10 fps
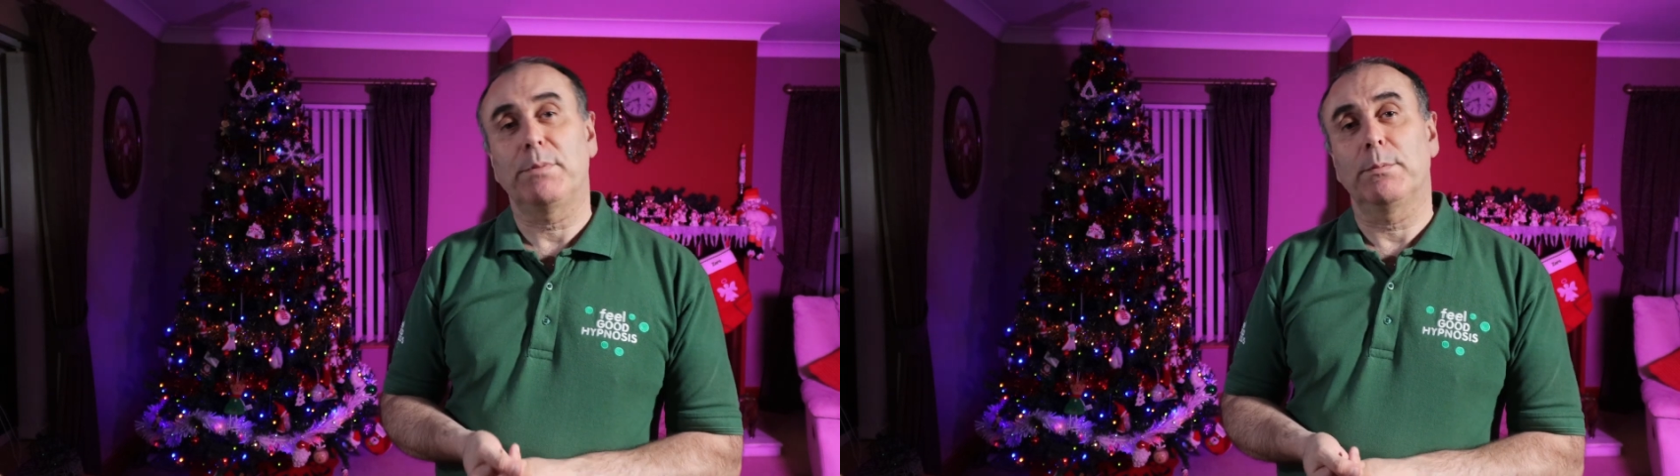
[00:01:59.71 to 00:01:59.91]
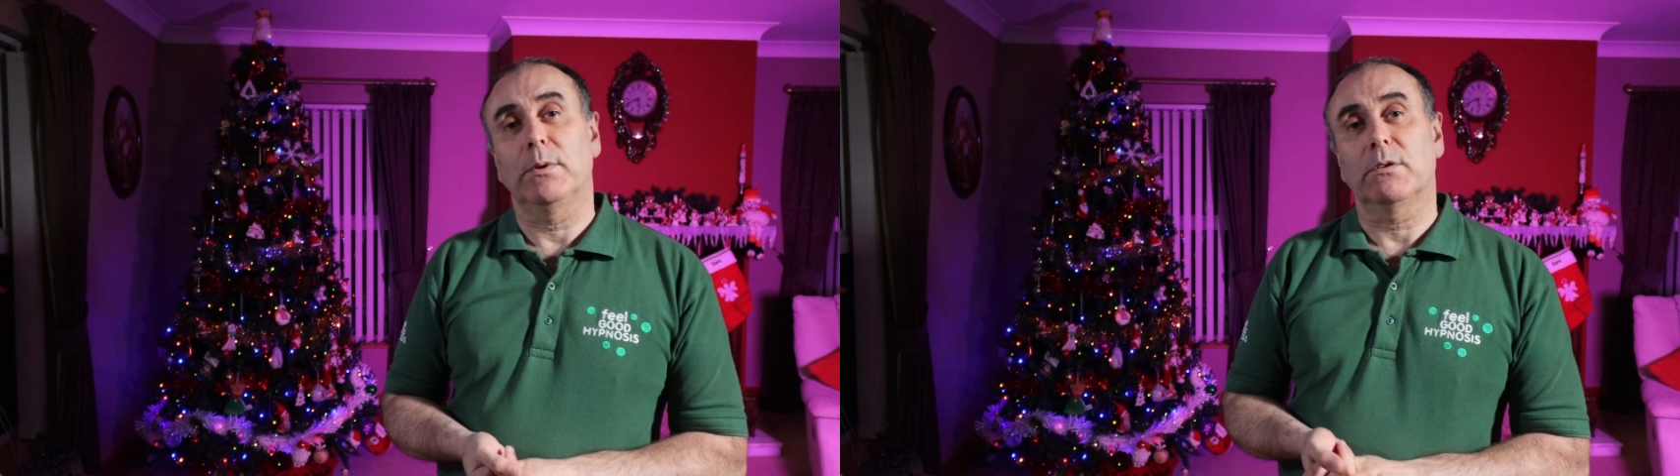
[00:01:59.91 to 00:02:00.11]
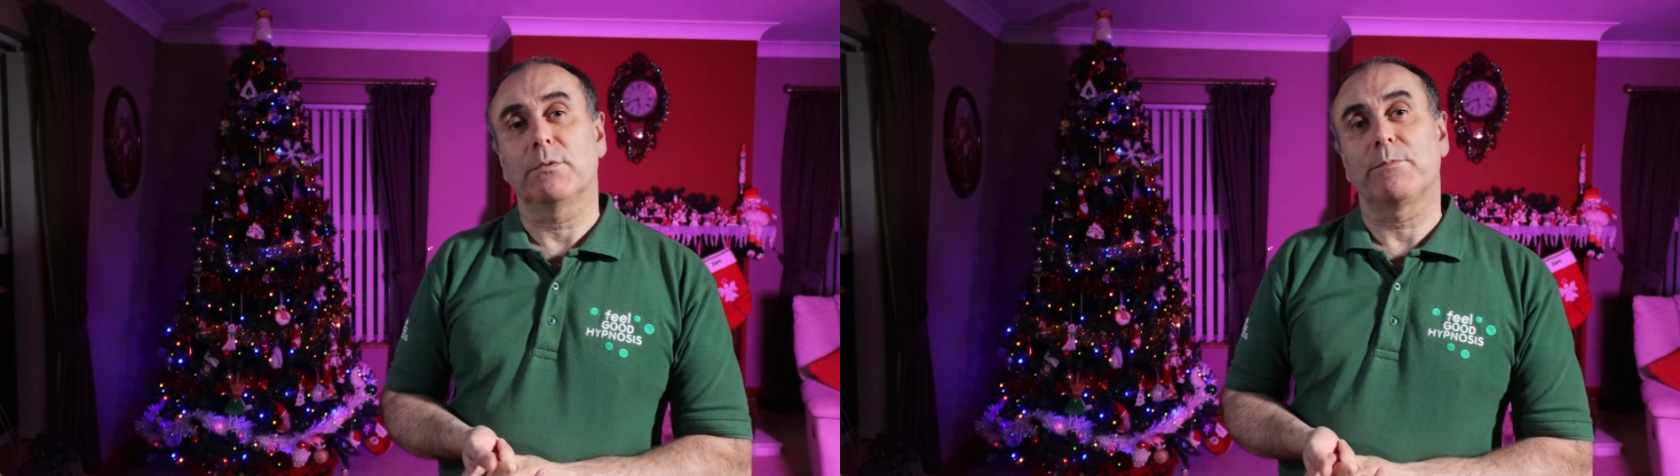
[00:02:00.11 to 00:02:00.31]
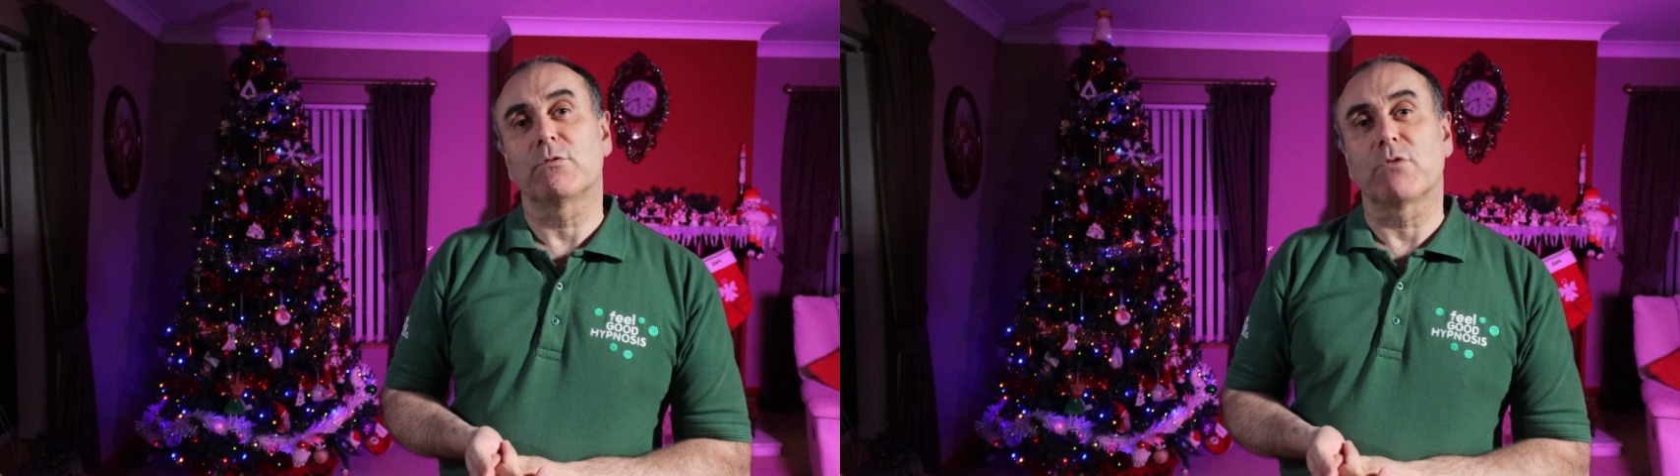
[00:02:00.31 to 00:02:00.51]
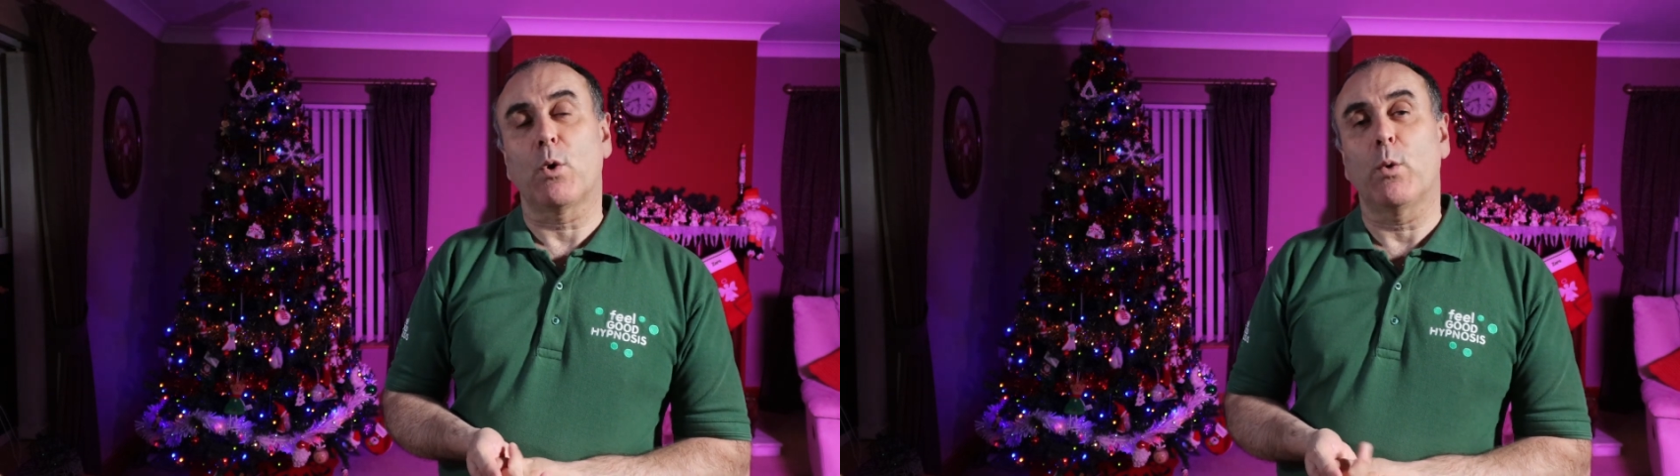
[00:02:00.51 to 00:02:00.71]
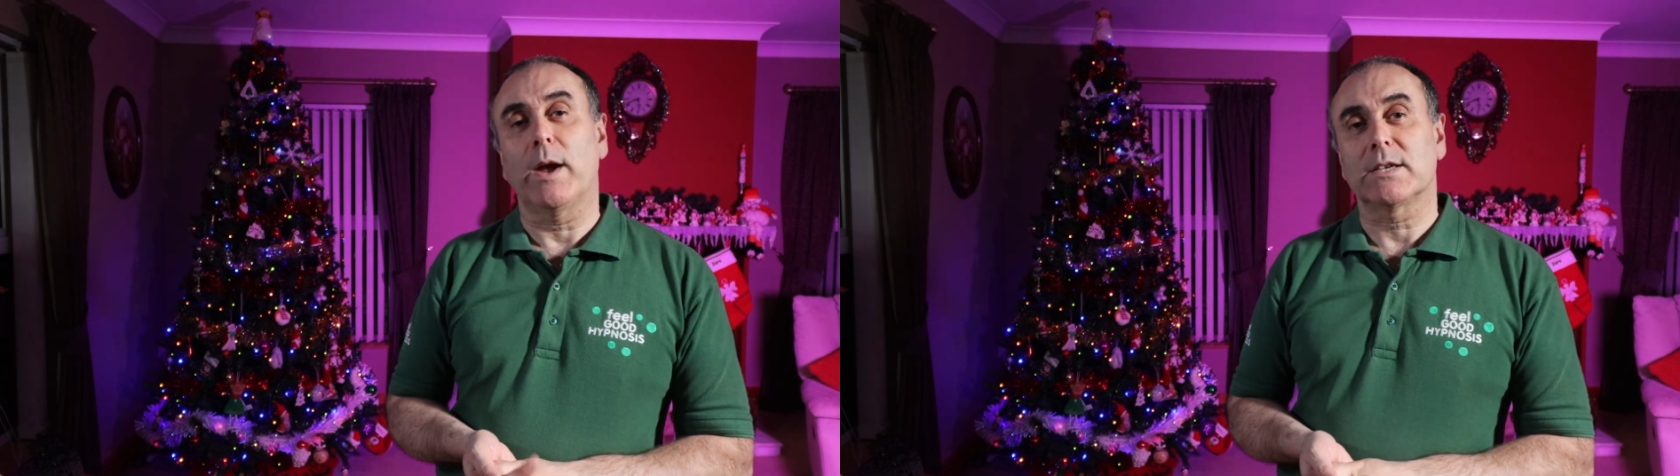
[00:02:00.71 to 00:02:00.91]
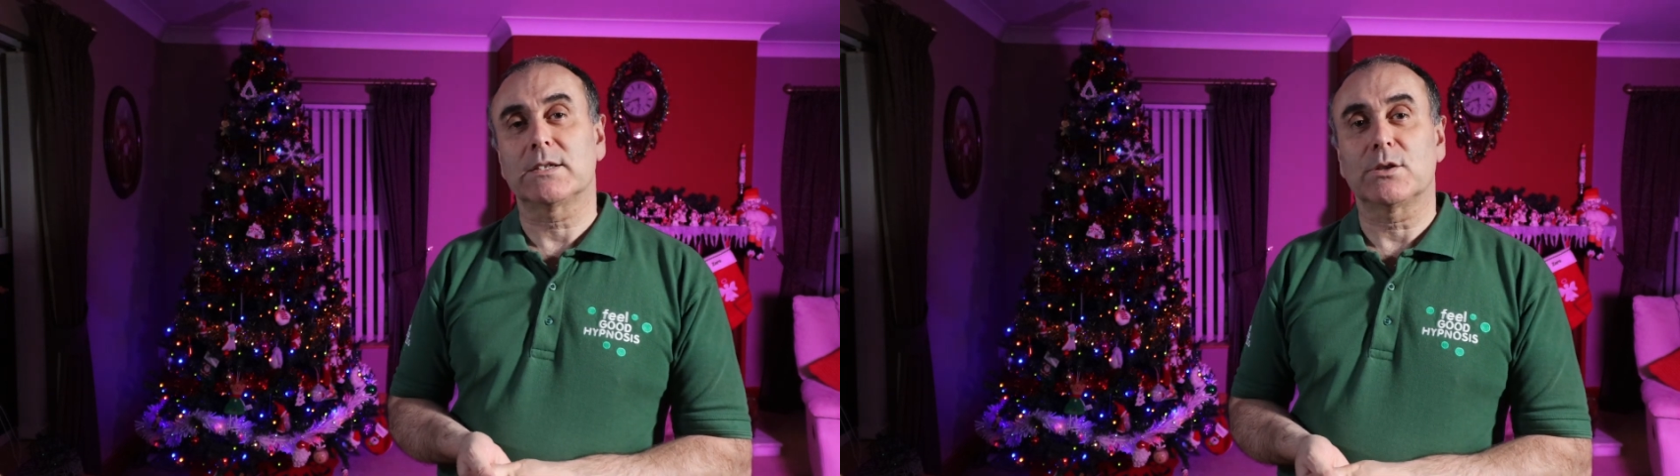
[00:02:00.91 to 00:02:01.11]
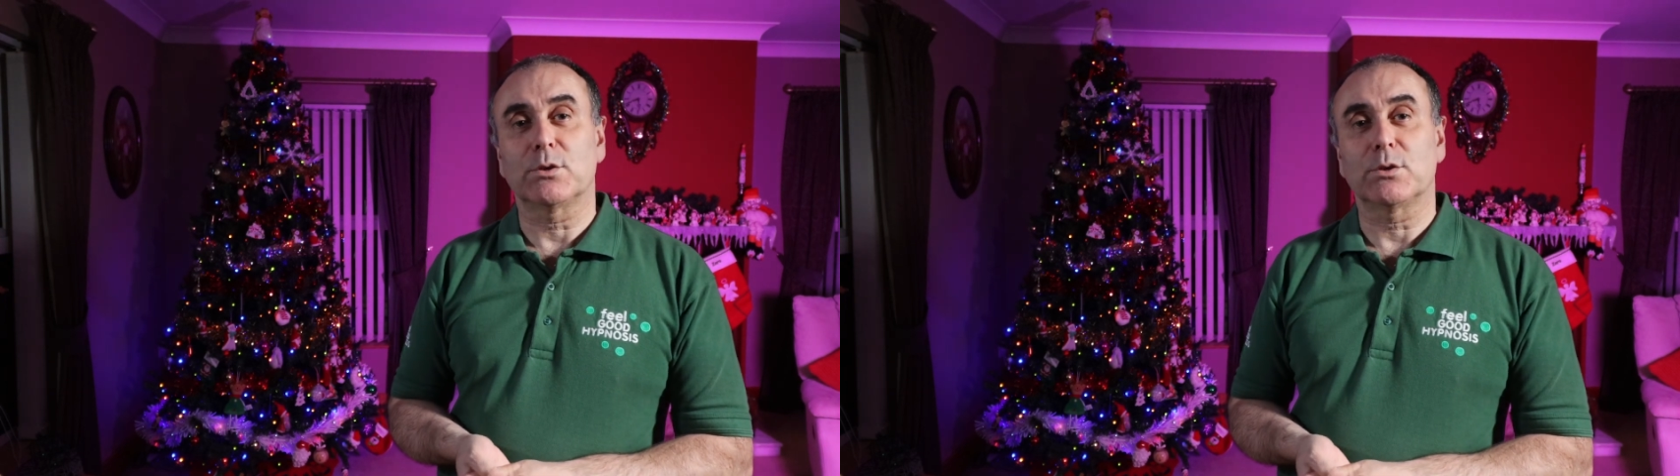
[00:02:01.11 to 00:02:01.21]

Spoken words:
people request.